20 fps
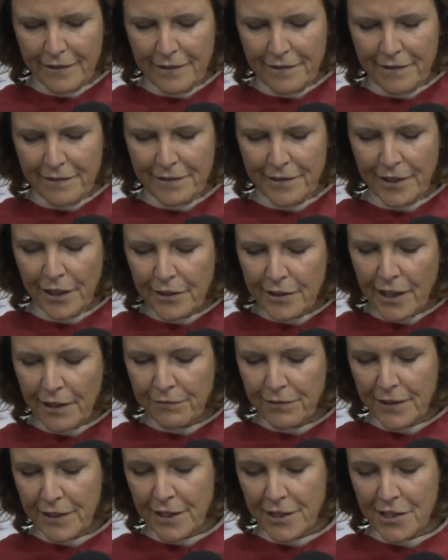their
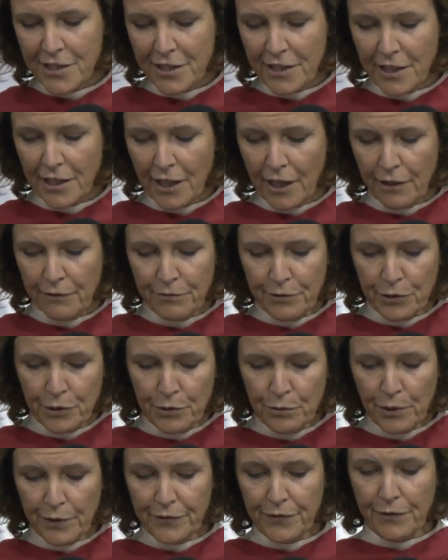definition of
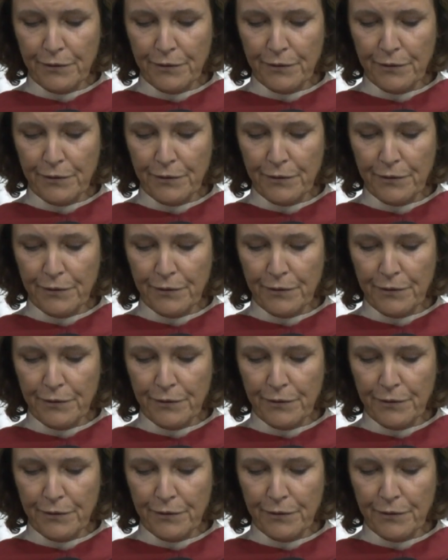who was